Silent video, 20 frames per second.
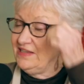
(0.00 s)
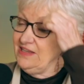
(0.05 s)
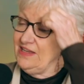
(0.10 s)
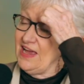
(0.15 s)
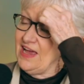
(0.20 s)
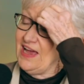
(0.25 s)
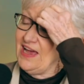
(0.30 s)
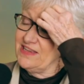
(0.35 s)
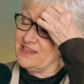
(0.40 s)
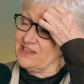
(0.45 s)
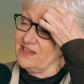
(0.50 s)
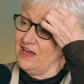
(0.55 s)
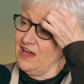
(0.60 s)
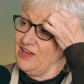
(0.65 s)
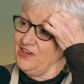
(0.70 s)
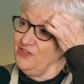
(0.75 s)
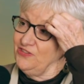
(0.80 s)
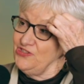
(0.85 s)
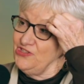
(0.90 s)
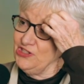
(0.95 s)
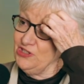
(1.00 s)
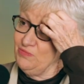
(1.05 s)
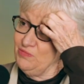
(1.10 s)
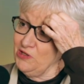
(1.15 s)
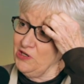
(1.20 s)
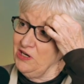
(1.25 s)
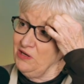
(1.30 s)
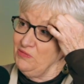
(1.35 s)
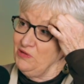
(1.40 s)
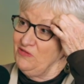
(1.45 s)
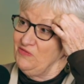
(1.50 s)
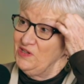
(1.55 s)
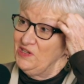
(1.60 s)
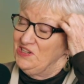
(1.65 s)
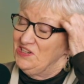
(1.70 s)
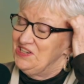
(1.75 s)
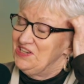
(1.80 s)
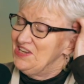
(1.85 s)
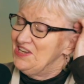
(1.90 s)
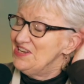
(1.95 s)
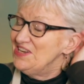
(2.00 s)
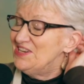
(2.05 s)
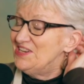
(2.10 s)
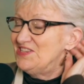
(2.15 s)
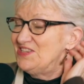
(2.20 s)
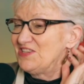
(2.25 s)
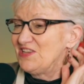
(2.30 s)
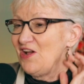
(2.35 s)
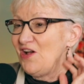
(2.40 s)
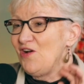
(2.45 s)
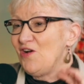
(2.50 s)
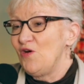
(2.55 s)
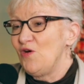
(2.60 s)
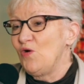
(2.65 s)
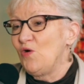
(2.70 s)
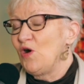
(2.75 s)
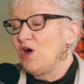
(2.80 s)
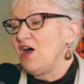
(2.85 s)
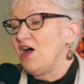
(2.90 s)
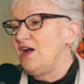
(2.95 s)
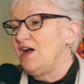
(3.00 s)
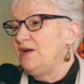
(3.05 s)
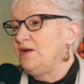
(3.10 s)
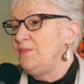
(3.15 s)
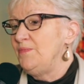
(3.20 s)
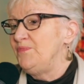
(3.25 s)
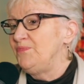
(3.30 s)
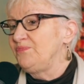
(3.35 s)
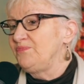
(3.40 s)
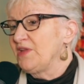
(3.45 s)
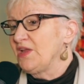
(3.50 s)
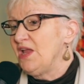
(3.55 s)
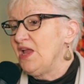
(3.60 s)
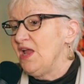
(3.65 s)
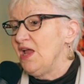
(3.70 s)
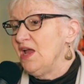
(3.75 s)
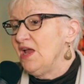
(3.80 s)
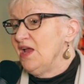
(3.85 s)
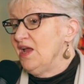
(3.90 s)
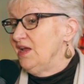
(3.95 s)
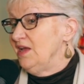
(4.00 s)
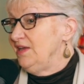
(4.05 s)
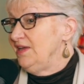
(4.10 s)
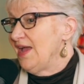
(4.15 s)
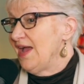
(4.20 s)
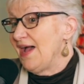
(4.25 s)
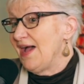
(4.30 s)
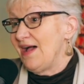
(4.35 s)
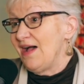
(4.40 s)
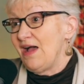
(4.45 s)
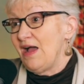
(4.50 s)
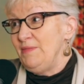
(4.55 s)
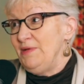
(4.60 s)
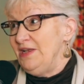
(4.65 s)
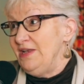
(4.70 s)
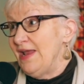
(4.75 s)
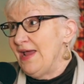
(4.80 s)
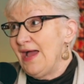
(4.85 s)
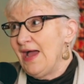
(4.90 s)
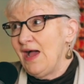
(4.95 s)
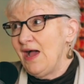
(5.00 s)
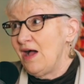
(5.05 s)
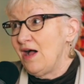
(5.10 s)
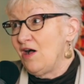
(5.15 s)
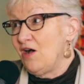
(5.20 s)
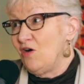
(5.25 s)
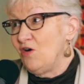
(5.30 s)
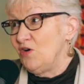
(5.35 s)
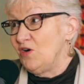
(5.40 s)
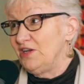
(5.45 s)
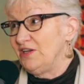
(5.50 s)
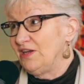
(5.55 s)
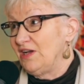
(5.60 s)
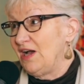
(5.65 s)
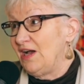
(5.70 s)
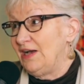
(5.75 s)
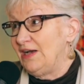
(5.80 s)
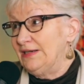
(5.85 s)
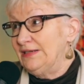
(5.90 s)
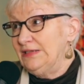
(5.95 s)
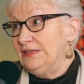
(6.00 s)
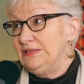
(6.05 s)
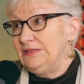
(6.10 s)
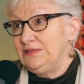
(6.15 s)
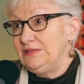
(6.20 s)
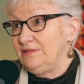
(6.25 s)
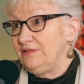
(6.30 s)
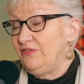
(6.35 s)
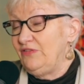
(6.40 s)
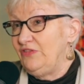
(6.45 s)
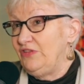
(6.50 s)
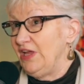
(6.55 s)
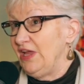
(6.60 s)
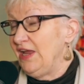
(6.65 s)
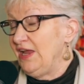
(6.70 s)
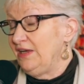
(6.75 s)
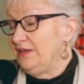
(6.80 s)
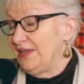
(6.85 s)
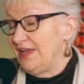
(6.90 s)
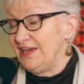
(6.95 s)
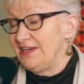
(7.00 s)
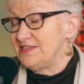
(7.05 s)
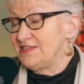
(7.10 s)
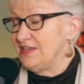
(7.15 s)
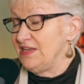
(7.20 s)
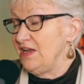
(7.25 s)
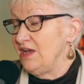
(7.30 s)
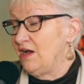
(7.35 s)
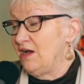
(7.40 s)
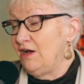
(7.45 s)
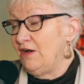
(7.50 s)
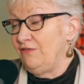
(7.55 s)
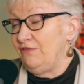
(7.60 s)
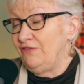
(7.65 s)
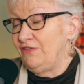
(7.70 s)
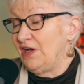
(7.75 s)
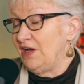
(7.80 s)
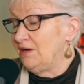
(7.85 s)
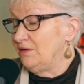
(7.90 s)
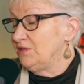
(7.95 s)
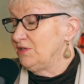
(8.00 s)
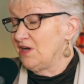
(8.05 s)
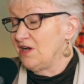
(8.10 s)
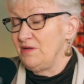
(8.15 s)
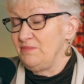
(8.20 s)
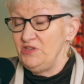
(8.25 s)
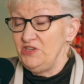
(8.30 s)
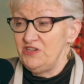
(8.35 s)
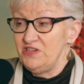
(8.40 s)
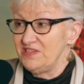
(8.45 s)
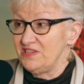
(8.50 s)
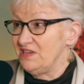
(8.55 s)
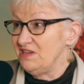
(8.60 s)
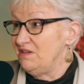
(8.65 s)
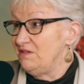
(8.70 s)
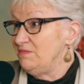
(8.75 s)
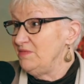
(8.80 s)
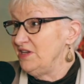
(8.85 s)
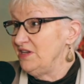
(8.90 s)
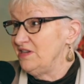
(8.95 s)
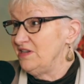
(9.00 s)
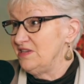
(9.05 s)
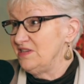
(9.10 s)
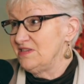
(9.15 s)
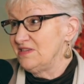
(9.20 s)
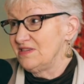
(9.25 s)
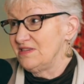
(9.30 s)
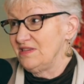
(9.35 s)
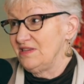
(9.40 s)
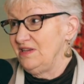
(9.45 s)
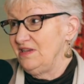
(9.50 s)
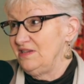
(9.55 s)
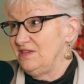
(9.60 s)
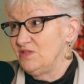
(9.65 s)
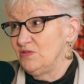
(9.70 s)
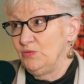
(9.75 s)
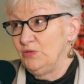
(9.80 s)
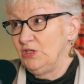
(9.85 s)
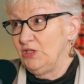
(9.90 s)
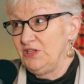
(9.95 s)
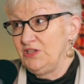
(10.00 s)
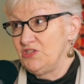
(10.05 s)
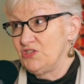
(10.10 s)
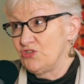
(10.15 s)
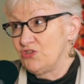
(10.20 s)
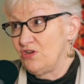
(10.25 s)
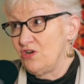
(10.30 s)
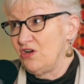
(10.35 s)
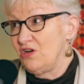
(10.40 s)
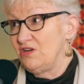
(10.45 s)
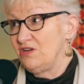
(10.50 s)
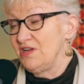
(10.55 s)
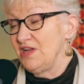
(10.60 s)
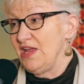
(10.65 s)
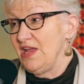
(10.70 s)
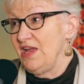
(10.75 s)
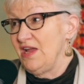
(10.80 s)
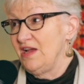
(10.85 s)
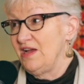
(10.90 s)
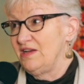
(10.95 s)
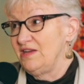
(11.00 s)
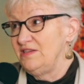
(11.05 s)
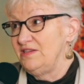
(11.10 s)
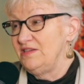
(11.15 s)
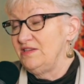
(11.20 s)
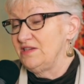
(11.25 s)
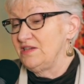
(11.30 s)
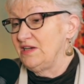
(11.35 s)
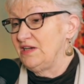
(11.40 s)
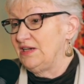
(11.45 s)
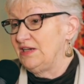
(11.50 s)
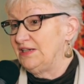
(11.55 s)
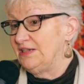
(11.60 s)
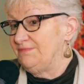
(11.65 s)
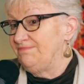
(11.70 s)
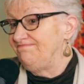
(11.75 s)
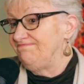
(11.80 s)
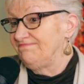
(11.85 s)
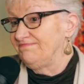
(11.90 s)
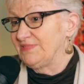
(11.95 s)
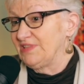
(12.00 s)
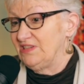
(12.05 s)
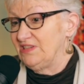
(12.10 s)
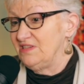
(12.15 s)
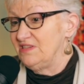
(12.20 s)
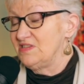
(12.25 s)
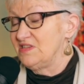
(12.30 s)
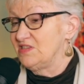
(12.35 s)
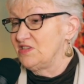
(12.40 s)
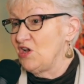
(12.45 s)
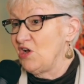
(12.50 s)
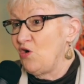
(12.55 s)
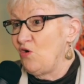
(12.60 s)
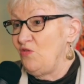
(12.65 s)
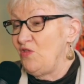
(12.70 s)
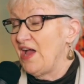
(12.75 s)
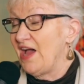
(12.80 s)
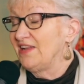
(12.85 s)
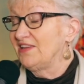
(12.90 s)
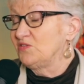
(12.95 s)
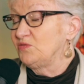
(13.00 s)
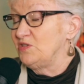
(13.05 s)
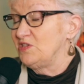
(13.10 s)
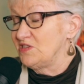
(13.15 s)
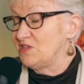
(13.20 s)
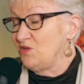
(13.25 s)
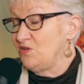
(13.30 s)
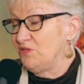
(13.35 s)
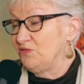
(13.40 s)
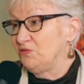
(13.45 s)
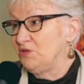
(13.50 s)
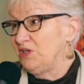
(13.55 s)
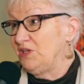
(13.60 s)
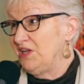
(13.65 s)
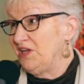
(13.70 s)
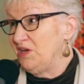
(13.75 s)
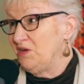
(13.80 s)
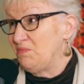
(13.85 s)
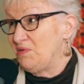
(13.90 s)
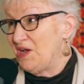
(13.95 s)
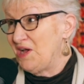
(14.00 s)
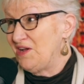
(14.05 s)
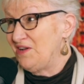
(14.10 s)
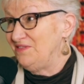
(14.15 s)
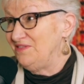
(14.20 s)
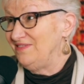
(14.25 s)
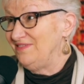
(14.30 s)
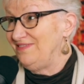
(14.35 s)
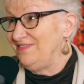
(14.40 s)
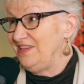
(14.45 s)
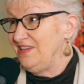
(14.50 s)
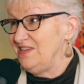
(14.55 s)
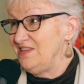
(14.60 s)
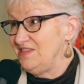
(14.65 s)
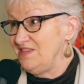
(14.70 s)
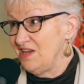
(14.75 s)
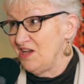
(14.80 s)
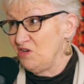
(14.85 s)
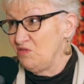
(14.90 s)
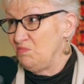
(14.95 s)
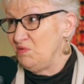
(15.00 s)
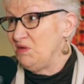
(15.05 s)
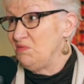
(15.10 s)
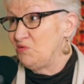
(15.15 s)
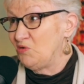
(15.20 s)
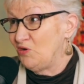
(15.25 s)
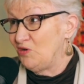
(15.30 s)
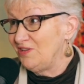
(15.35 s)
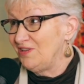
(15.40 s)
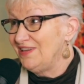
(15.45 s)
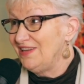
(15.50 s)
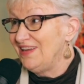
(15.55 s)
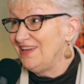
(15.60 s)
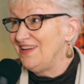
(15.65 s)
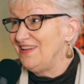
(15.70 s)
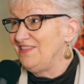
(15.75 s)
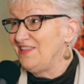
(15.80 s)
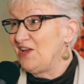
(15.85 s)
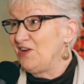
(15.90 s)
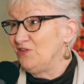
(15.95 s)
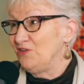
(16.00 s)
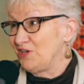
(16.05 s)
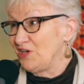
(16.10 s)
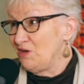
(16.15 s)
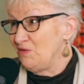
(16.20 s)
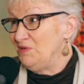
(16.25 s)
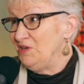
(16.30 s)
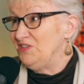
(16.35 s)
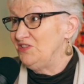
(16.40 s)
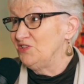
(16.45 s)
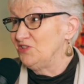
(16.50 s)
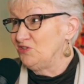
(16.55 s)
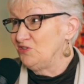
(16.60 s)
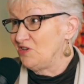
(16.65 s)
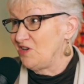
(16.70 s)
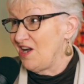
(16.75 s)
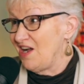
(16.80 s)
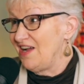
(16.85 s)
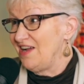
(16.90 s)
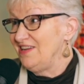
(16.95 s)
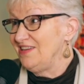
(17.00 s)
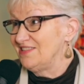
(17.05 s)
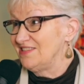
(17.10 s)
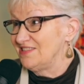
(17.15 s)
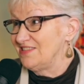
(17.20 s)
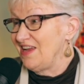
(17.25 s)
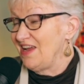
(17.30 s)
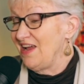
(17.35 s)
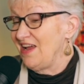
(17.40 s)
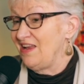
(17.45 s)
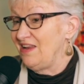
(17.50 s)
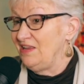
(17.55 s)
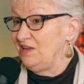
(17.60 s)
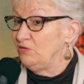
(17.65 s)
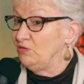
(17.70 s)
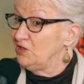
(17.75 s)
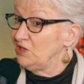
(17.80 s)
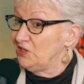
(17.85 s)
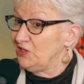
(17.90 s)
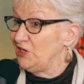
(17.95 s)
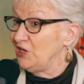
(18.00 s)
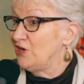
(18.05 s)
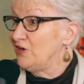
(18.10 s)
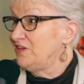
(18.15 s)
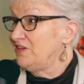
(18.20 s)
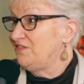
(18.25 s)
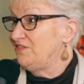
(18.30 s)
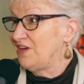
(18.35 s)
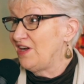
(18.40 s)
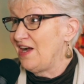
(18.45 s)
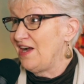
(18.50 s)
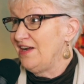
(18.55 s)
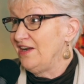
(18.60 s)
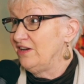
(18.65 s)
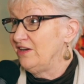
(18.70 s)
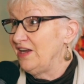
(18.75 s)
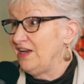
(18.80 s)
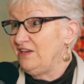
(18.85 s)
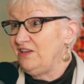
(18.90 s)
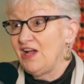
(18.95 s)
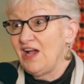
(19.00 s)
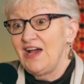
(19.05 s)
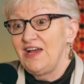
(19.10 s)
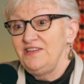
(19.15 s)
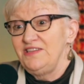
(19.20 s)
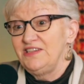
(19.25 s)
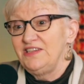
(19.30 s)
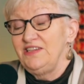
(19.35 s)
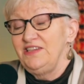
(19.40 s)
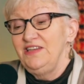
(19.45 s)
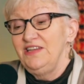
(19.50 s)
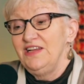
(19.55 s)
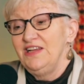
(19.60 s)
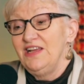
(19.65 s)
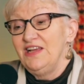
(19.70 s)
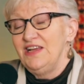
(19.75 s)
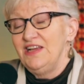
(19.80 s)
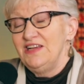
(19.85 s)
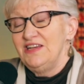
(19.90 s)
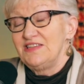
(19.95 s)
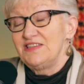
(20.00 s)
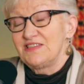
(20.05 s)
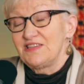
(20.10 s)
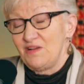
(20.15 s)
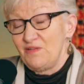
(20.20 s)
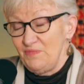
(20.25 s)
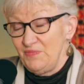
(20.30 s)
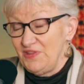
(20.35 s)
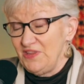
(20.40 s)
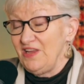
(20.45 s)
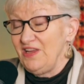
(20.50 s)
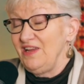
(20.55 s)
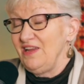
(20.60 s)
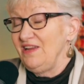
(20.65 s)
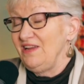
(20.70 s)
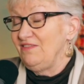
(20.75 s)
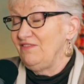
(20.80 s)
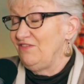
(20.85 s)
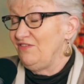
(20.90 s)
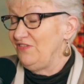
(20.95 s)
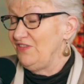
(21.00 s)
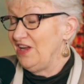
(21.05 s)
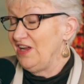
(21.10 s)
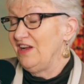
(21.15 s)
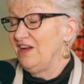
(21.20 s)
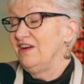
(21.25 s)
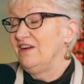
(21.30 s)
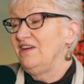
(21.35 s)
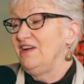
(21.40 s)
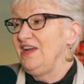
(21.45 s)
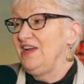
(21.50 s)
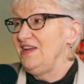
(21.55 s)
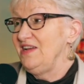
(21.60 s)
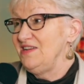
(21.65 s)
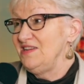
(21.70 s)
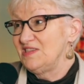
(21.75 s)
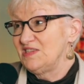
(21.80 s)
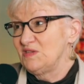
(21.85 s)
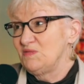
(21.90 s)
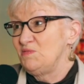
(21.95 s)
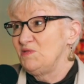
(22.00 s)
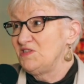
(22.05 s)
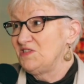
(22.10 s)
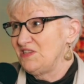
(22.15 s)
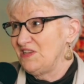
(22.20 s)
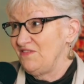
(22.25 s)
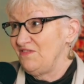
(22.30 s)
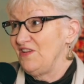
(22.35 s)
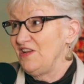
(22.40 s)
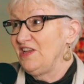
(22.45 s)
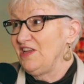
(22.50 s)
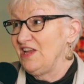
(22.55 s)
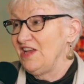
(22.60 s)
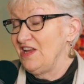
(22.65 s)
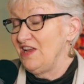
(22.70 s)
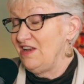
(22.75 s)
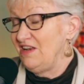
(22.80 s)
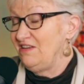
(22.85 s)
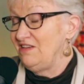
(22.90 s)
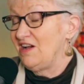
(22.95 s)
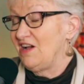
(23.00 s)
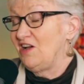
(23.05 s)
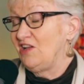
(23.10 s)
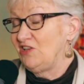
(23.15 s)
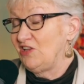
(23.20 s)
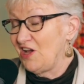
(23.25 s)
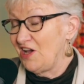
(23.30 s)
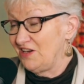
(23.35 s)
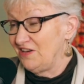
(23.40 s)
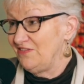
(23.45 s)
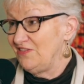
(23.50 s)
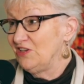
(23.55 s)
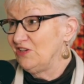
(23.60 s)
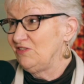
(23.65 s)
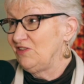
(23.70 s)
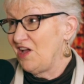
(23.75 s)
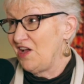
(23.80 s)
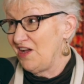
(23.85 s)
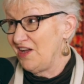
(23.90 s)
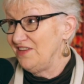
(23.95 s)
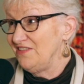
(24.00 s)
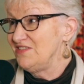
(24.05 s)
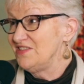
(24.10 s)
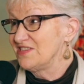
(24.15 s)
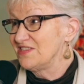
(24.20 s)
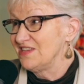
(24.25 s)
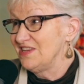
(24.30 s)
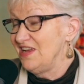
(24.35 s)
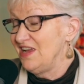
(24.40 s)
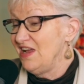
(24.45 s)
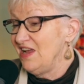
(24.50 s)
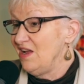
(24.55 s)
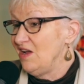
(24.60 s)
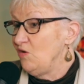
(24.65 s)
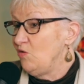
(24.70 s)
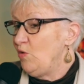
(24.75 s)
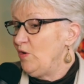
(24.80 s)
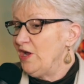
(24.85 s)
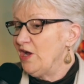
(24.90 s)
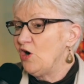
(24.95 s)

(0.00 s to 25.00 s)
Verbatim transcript: yes, 100 year prayer movement. So, um, yeah, I mean, now uh, the legacy of uh, communism is, is really strong. And um, so that's what's so thrilling about these young people that are coming to Christ, and they really are in fire. And God did something very specific in a lot of their lives. We